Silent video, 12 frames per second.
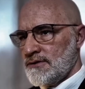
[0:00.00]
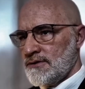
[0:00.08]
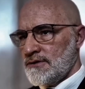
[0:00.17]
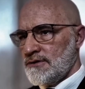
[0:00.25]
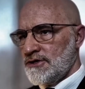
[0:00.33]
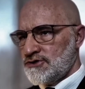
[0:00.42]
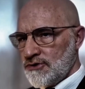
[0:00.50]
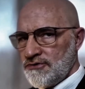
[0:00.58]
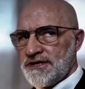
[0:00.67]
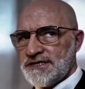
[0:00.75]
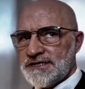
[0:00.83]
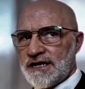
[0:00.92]
The truth
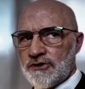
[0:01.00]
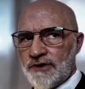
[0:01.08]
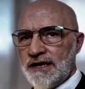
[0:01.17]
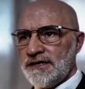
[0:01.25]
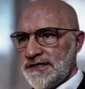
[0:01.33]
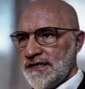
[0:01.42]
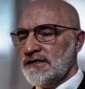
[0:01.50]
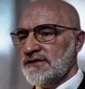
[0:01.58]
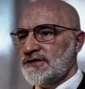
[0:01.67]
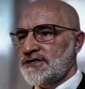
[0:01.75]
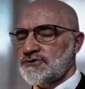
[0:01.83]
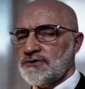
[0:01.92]
is that a great deal of the
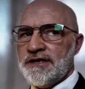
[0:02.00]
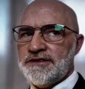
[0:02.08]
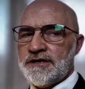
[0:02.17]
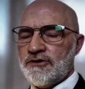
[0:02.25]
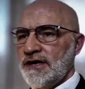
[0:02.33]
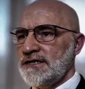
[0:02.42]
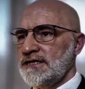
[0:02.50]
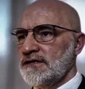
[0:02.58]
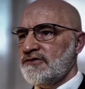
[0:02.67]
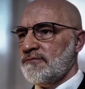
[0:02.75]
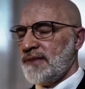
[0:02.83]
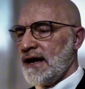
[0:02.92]
strength and a great deal of the
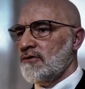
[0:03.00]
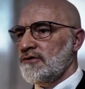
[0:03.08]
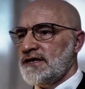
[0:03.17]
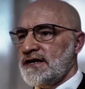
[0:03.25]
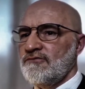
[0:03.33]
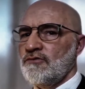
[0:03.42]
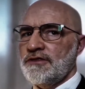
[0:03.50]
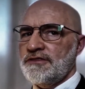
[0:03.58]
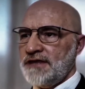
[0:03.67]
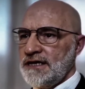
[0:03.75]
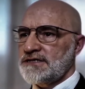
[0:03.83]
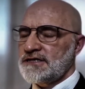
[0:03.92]
power that everyone
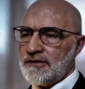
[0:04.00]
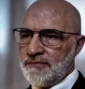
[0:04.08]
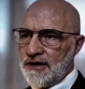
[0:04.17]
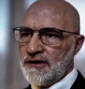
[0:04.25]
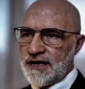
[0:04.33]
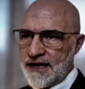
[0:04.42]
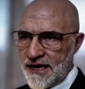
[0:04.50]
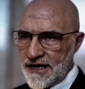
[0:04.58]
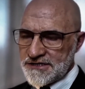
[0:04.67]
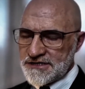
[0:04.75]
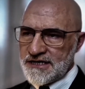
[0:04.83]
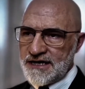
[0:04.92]
thinks that America has,
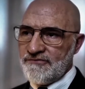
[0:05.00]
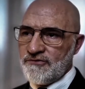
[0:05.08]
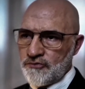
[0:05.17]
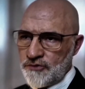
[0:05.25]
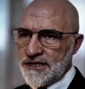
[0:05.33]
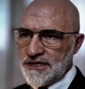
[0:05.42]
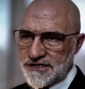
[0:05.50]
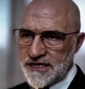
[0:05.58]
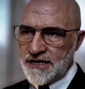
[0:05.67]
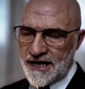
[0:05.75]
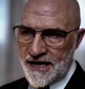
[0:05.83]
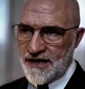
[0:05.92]
it never really did
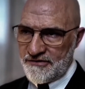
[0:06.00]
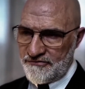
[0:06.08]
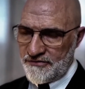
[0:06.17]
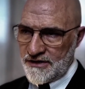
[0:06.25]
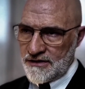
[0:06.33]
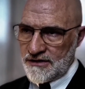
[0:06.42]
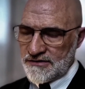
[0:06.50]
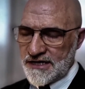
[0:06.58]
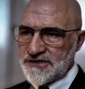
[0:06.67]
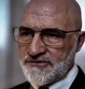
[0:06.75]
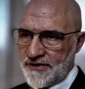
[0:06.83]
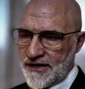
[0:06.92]
have. That's a
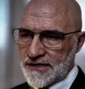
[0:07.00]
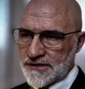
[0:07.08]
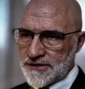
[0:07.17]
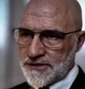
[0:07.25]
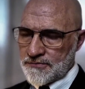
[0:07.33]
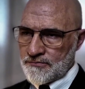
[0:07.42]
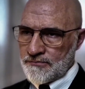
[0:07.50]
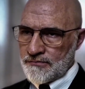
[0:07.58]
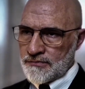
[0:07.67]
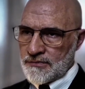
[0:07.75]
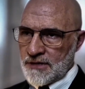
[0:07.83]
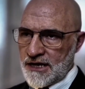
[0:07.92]
fact.
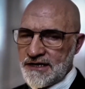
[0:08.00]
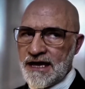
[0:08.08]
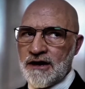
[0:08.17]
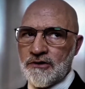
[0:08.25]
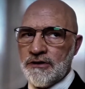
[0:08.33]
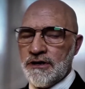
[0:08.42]
And now,